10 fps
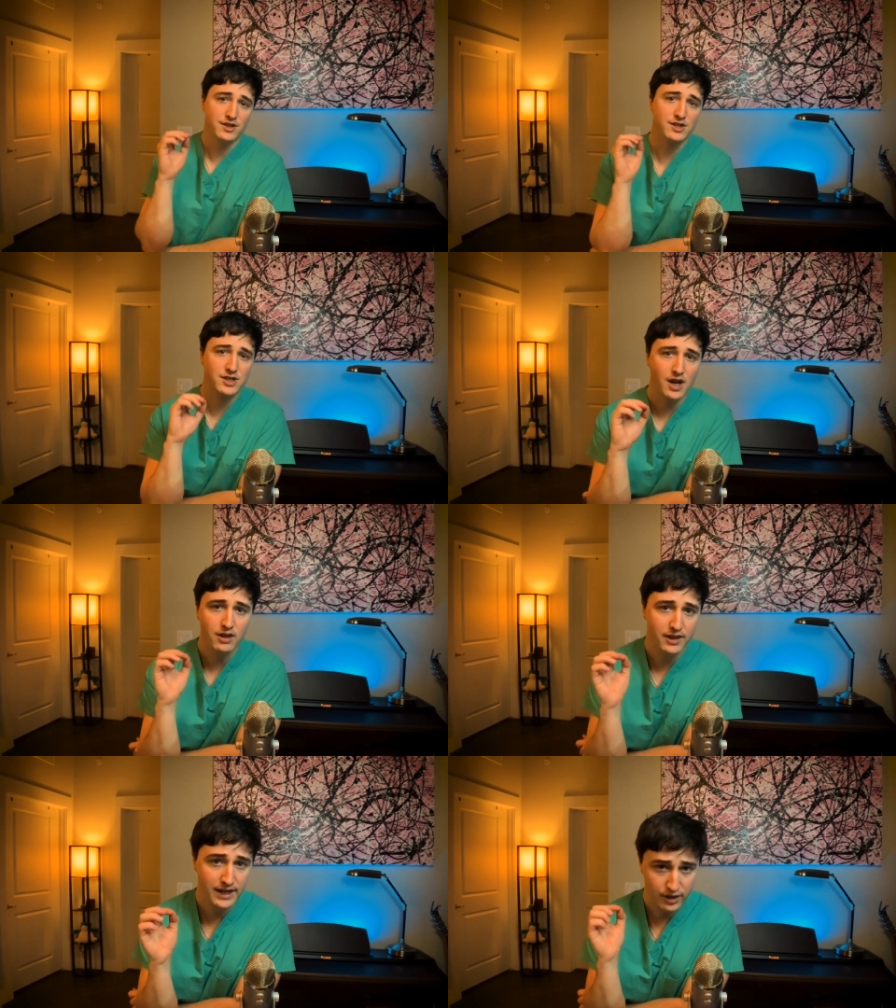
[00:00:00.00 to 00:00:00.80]
the
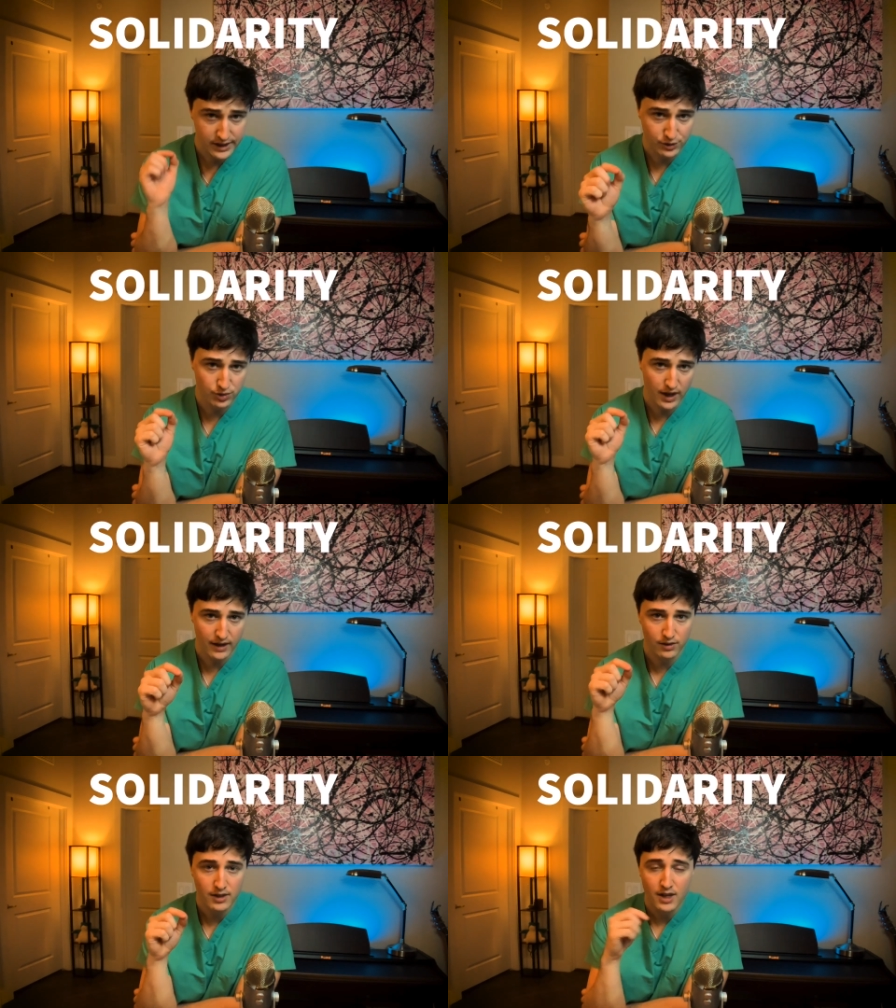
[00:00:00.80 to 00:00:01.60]
Solidarity
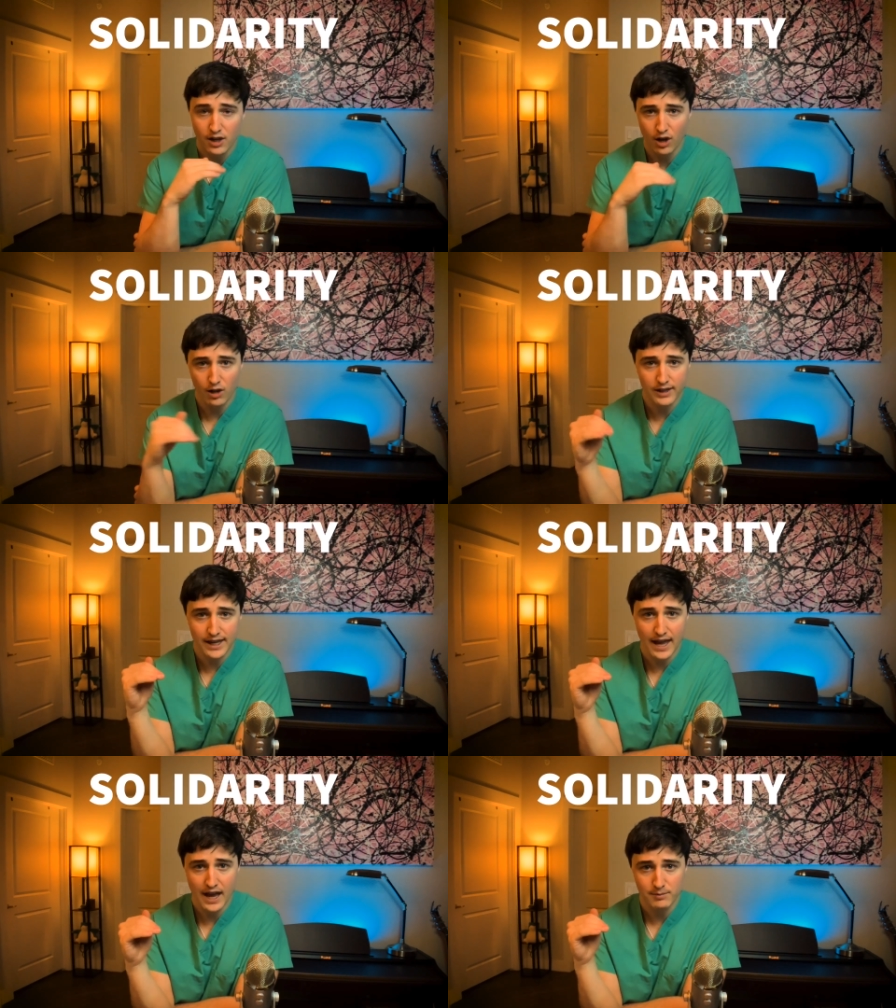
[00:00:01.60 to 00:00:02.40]
Trial, all in
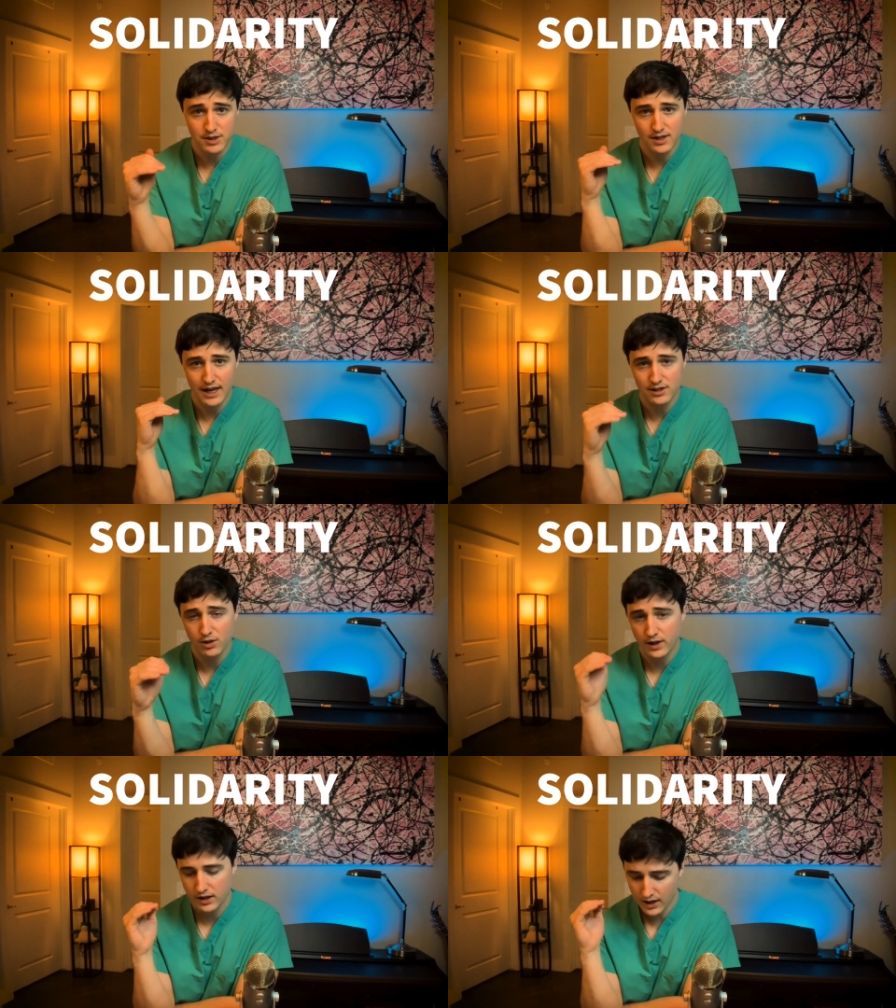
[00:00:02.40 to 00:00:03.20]
caps,
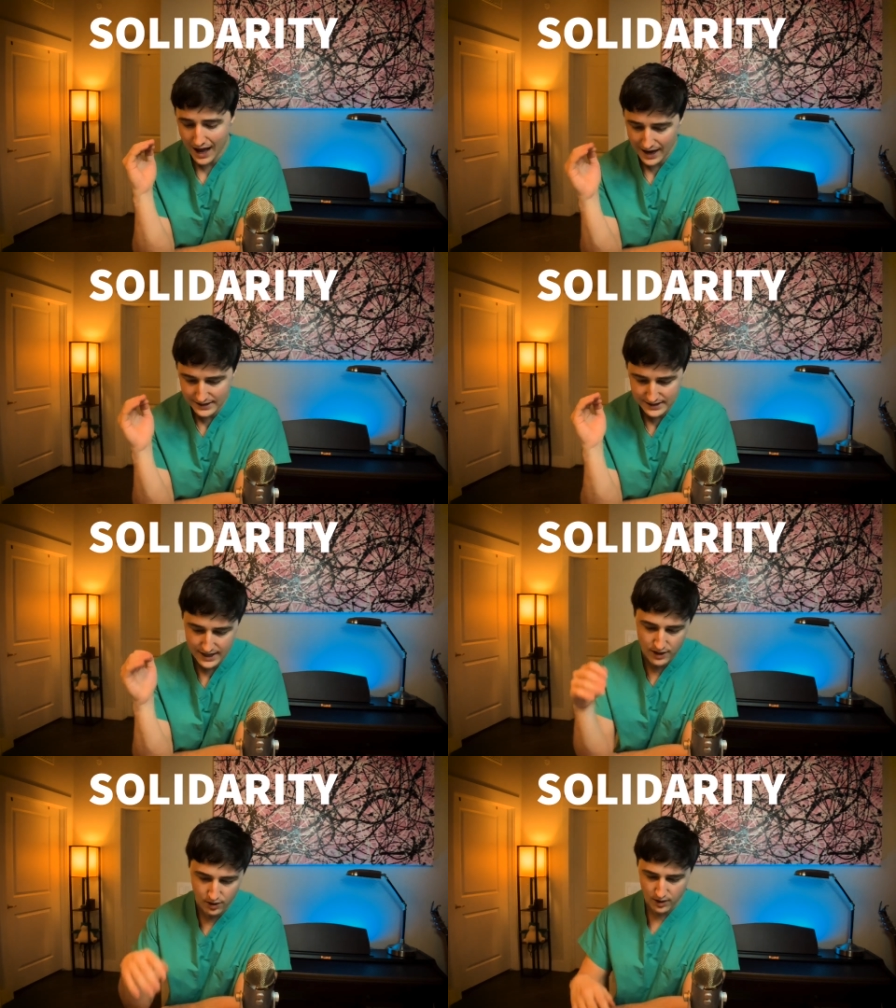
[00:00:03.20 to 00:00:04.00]

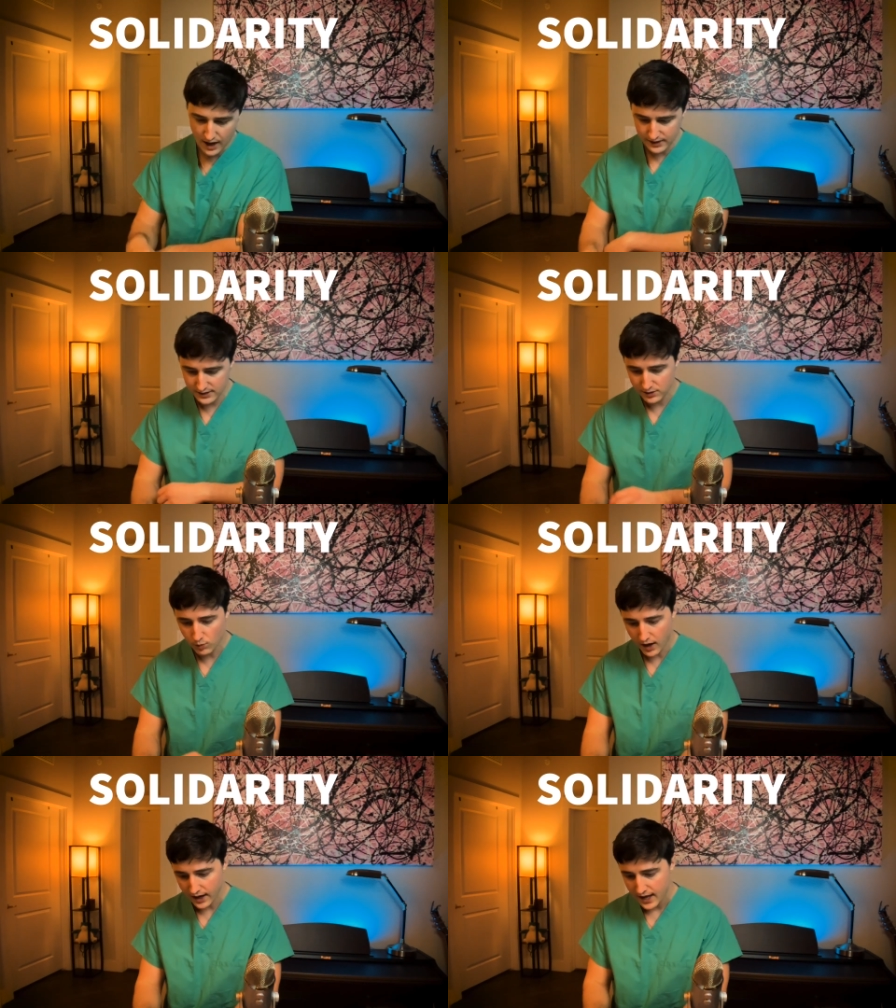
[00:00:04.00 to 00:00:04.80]

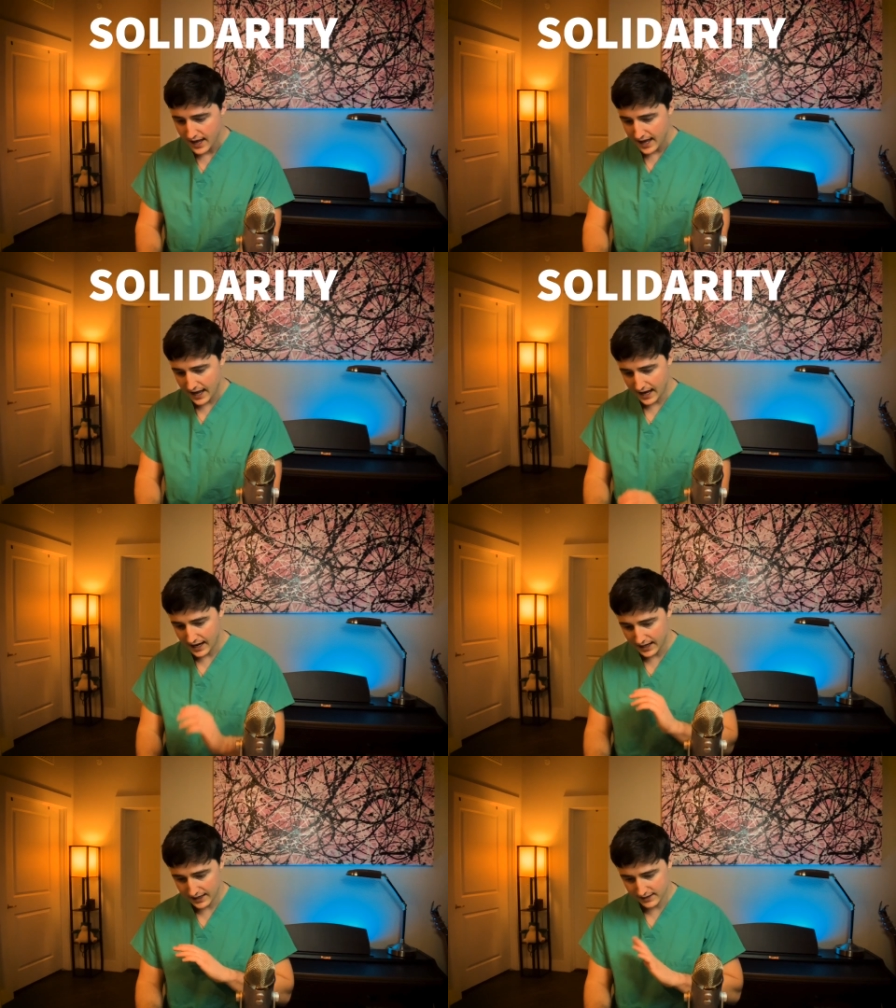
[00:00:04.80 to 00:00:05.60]
S-O-L-I-D-A-R-I-T-Y,
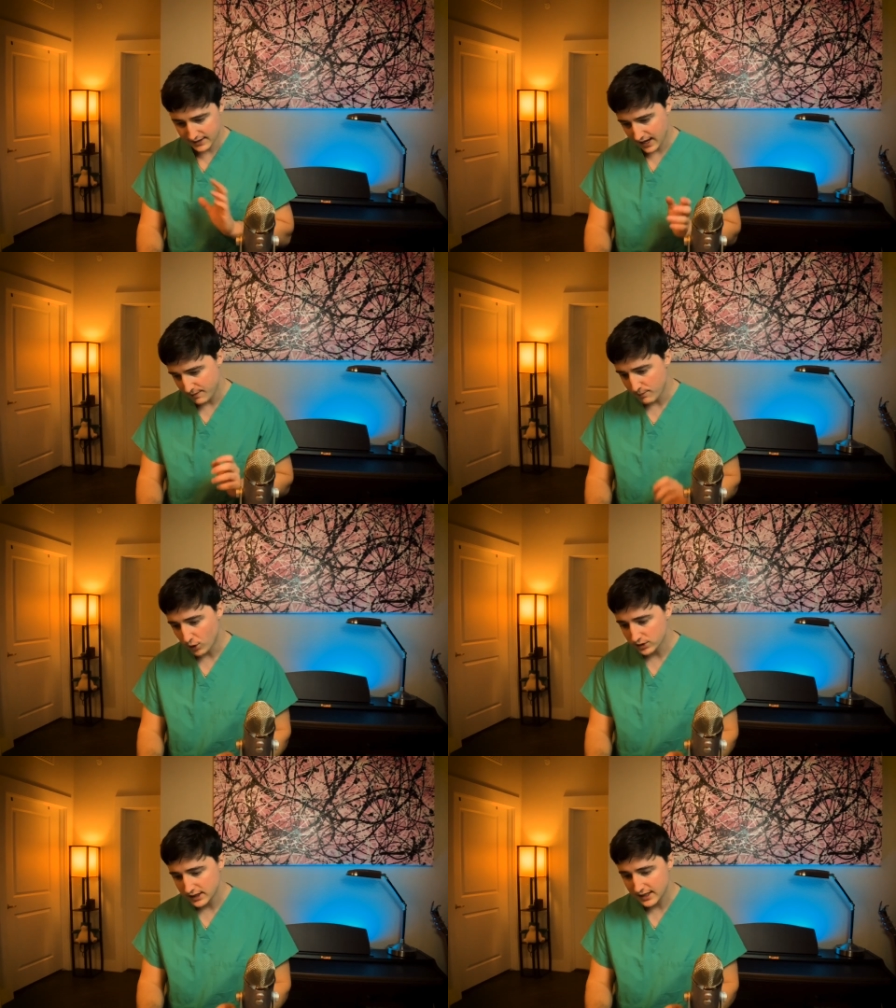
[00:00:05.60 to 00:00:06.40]
and it is a
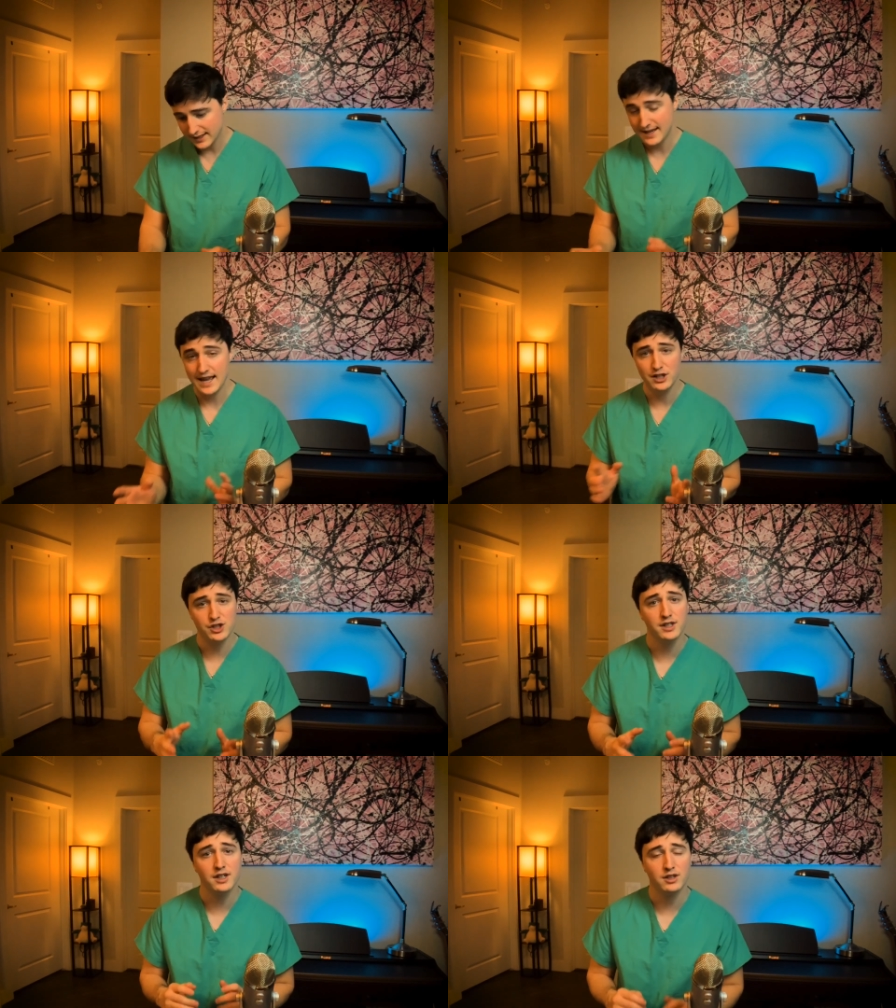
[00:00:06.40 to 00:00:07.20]

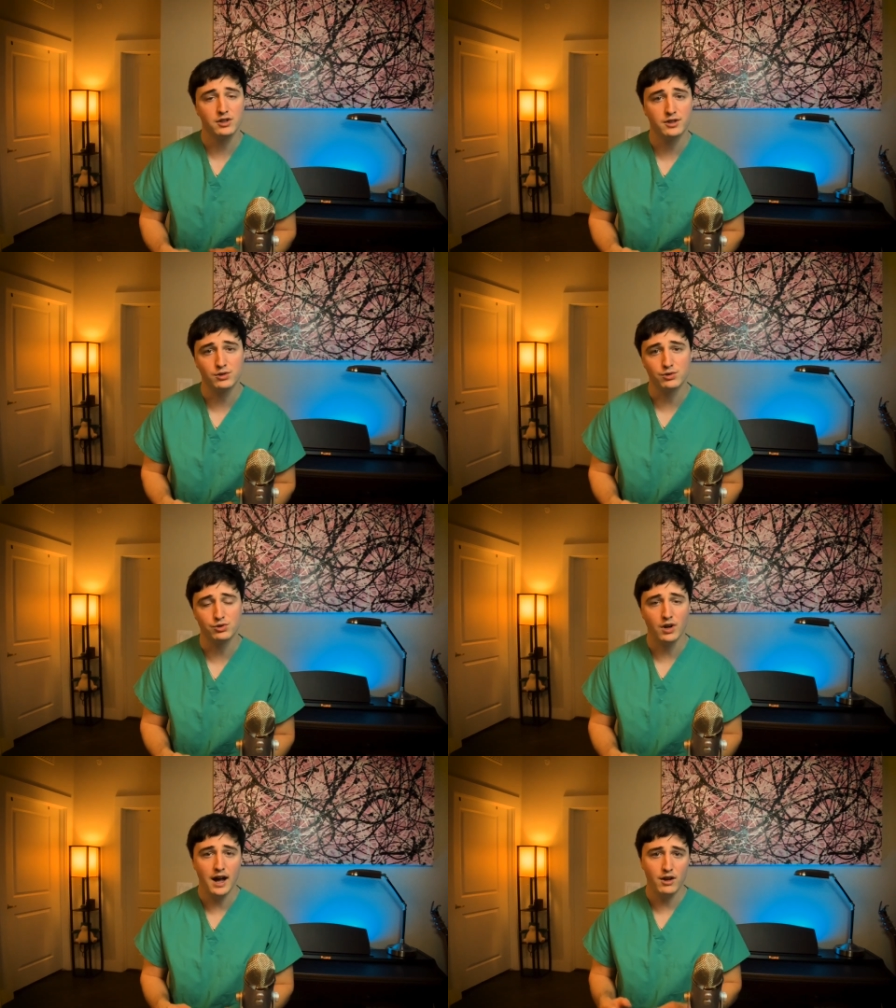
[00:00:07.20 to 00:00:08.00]
multi-nation clinical
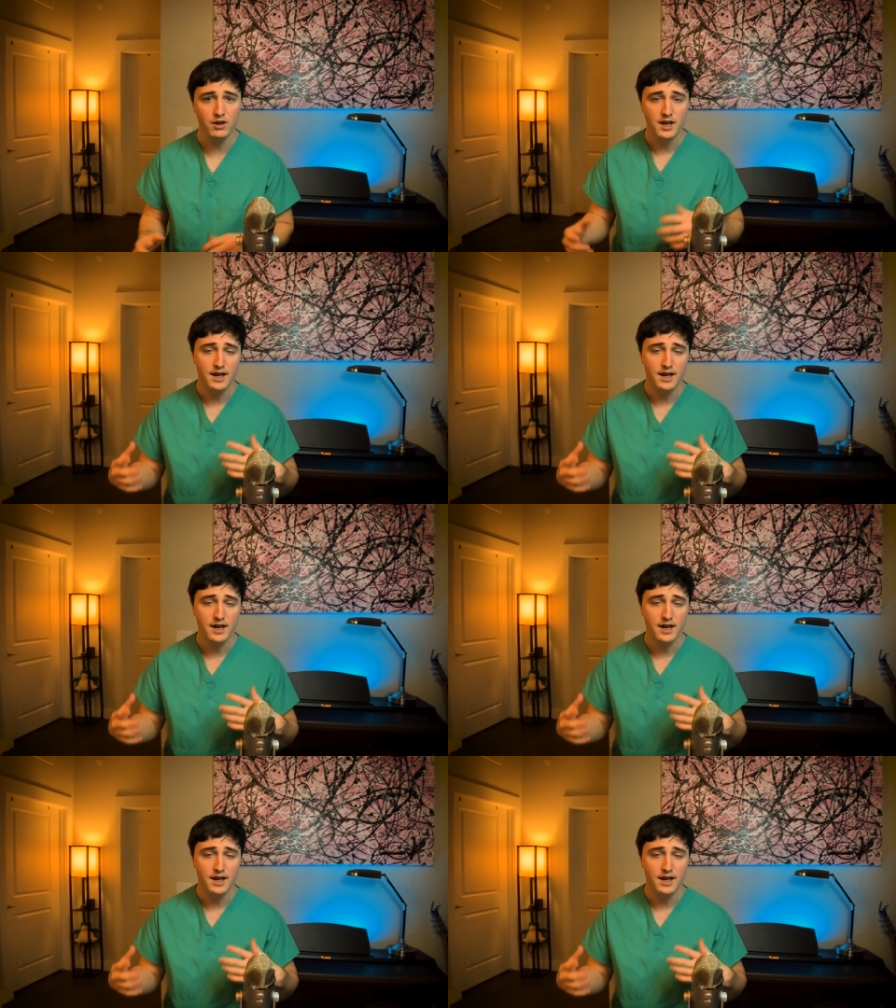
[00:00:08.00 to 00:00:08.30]
trial.